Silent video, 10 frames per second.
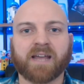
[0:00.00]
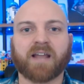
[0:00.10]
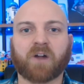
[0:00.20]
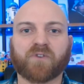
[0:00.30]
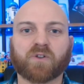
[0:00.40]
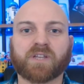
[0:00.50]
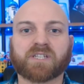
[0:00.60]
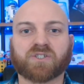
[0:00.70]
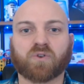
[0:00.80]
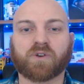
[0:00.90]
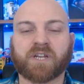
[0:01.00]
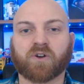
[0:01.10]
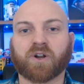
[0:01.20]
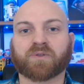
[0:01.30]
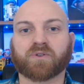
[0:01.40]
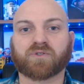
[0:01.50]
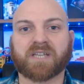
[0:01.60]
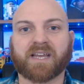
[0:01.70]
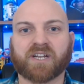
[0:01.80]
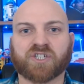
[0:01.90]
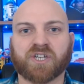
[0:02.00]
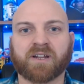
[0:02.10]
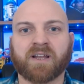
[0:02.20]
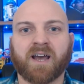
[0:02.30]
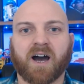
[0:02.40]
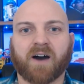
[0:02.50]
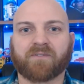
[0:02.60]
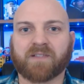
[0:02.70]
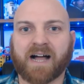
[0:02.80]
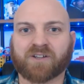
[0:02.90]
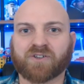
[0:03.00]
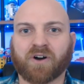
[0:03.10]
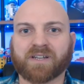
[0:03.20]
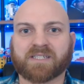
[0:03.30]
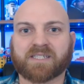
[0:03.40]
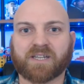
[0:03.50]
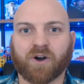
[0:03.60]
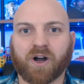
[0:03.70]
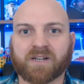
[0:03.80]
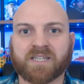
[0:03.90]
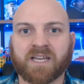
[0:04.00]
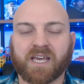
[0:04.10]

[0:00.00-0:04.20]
Now for your lead story here on our Thursday edition of Locked On Seahawks.